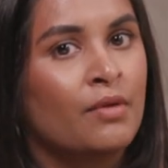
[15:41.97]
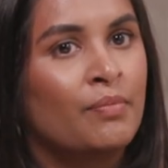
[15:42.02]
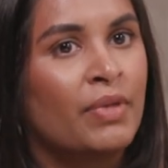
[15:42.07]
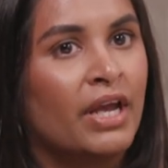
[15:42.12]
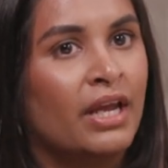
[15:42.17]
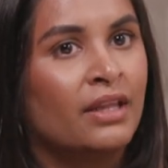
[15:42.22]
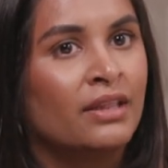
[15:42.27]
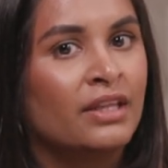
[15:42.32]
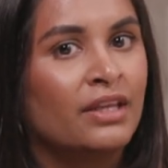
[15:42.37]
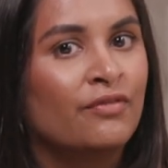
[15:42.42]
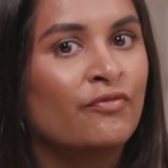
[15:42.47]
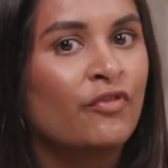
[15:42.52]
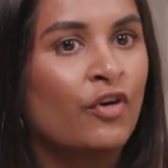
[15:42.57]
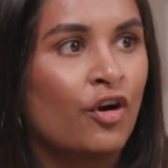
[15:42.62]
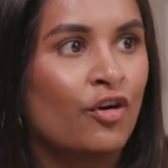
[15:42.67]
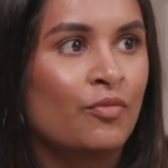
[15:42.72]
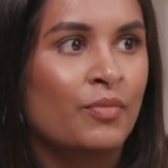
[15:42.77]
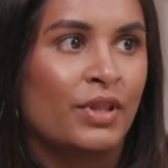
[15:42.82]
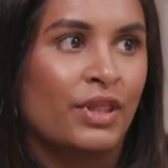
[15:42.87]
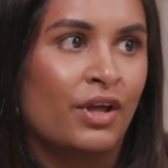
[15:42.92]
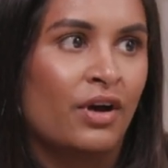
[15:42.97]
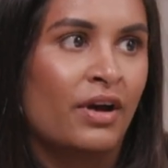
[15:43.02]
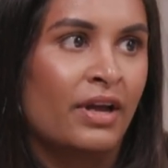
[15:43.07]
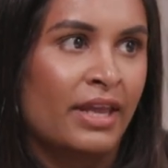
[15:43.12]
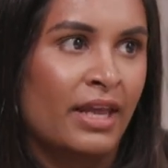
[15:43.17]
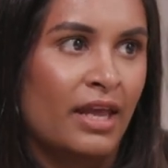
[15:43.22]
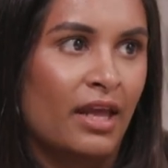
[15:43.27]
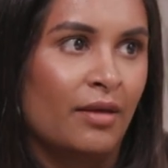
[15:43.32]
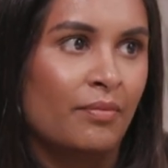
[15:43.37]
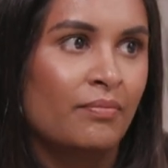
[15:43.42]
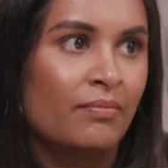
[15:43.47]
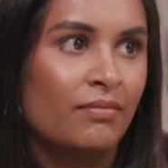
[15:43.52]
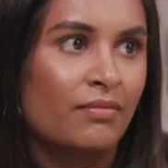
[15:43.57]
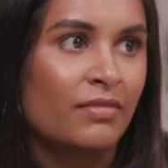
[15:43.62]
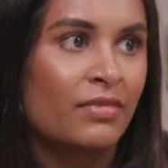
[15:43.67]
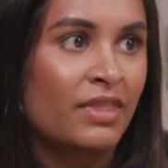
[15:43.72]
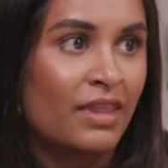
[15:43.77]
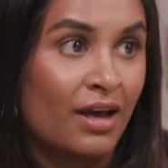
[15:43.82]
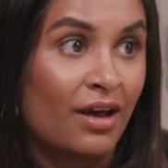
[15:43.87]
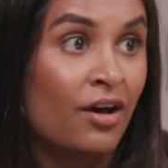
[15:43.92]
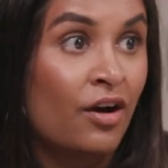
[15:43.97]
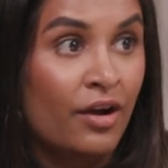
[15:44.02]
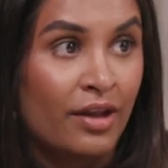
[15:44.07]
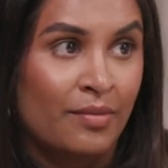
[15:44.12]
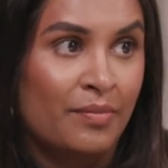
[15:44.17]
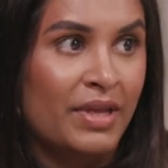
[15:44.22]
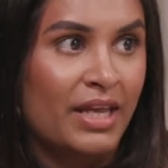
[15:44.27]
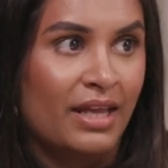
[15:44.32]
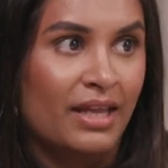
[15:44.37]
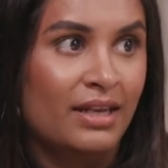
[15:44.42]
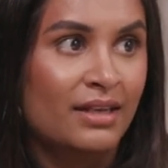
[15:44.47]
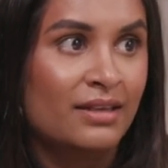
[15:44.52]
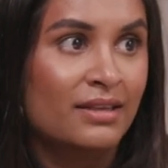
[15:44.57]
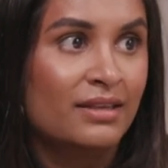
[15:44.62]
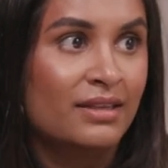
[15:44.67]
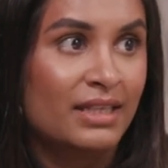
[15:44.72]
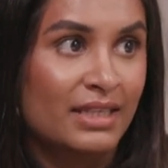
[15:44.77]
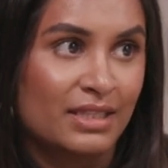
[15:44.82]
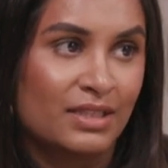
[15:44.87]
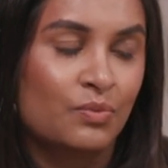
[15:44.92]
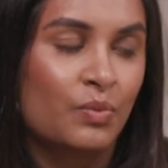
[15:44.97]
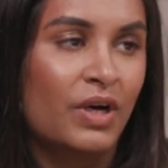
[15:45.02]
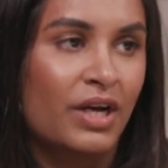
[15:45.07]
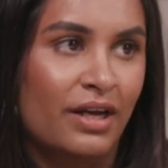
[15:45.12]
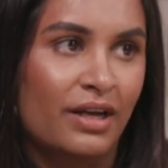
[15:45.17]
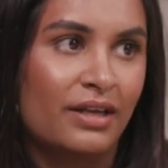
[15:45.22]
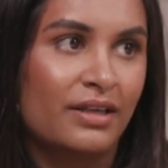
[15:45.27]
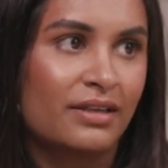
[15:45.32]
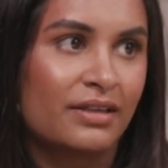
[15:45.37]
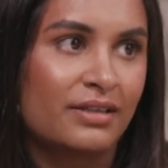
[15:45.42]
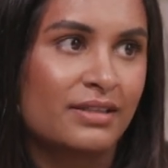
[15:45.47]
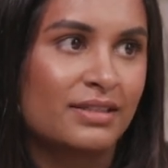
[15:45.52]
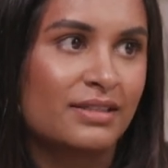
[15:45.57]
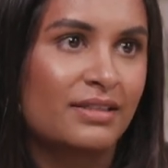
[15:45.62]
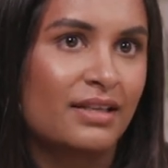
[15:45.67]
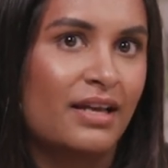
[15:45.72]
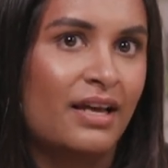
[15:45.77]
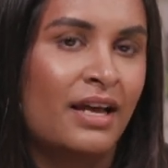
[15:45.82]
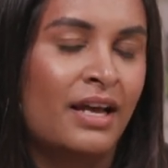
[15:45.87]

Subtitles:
But in the environment that I am in, this works.